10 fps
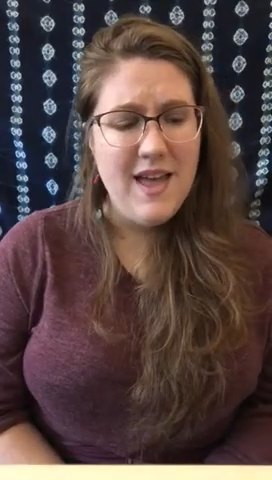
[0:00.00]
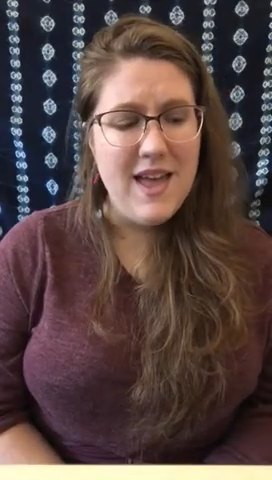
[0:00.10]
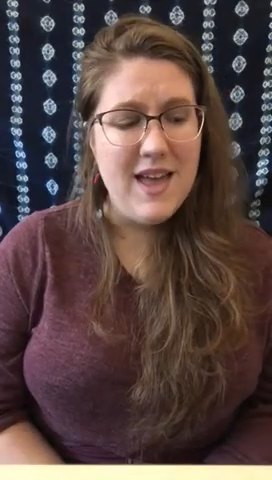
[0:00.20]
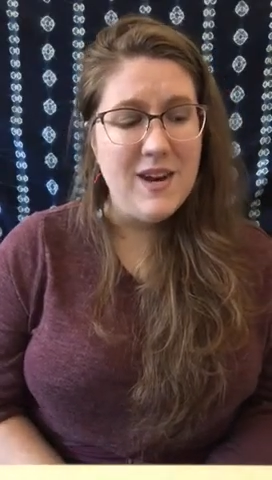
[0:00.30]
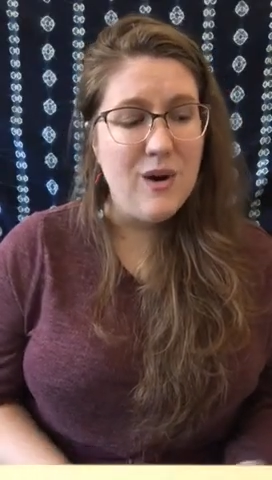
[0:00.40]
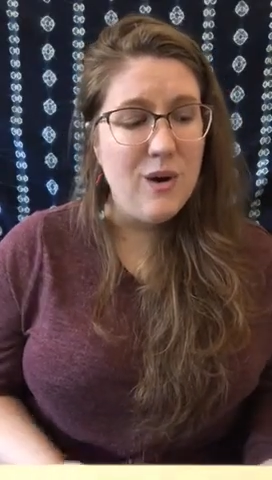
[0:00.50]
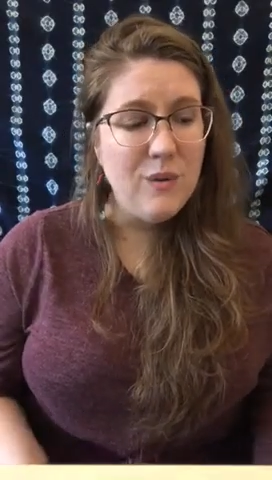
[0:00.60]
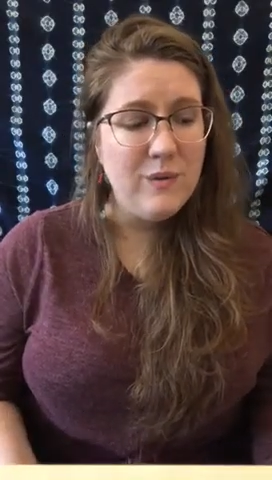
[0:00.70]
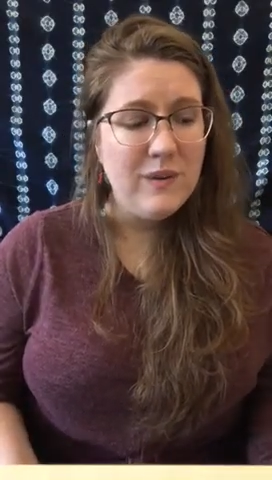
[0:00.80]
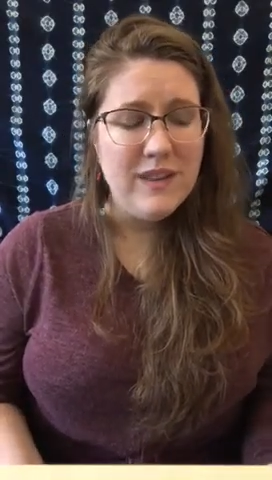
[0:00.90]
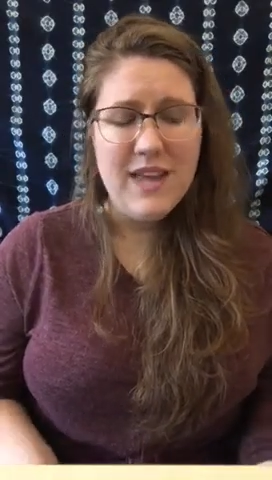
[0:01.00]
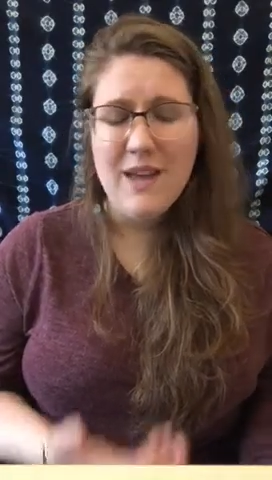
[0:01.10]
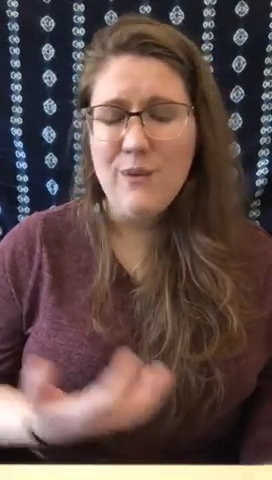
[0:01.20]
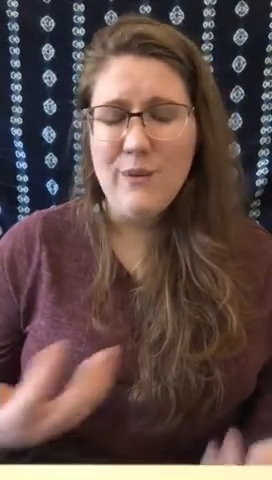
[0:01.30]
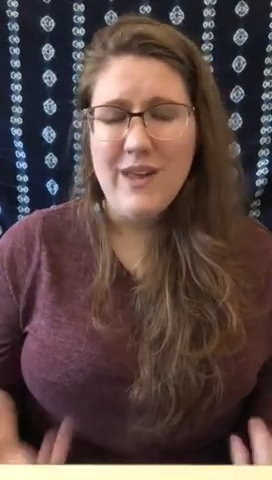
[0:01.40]
and hopefully
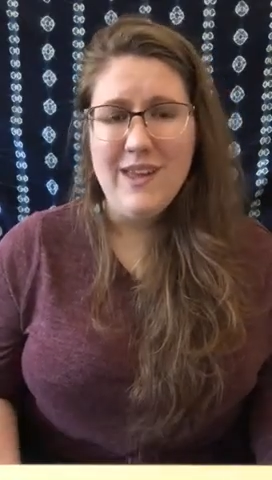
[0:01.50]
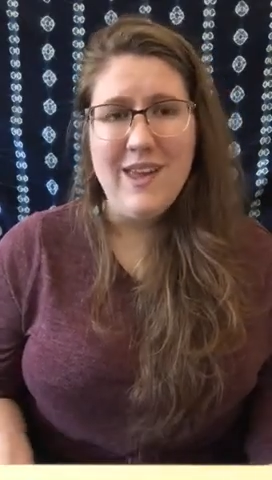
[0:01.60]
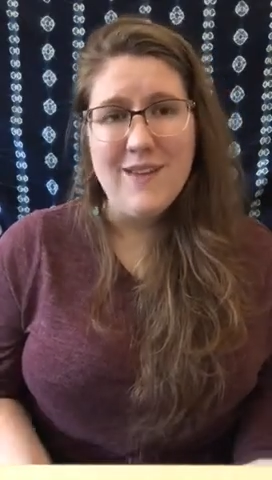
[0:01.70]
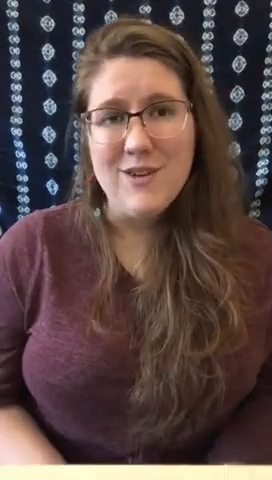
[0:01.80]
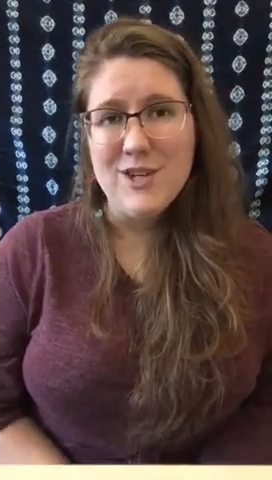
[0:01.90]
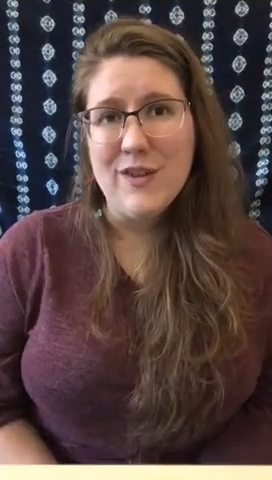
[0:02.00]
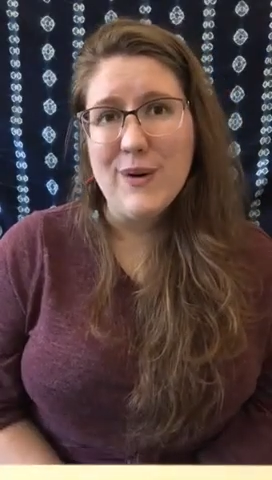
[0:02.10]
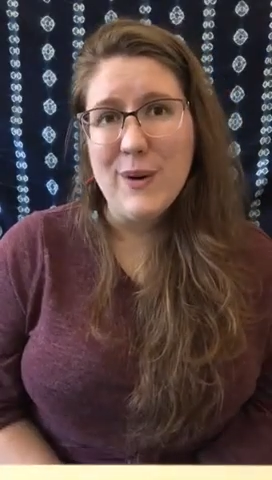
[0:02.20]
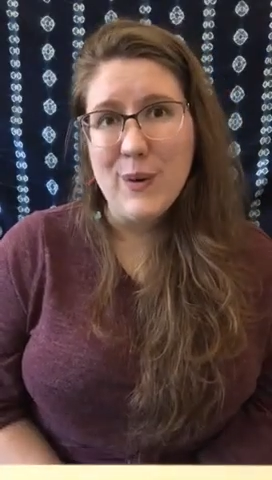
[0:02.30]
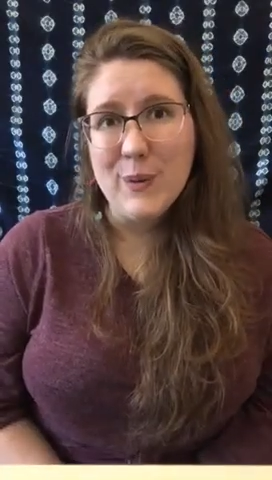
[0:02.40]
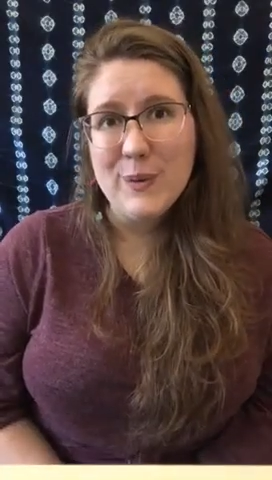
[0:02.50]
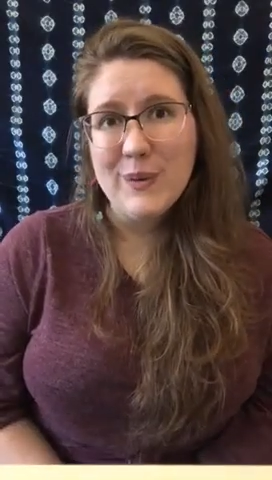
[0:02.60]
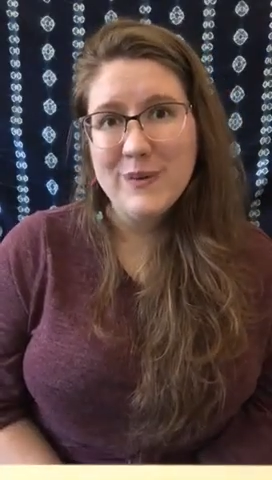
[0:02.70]
we gave each other hope.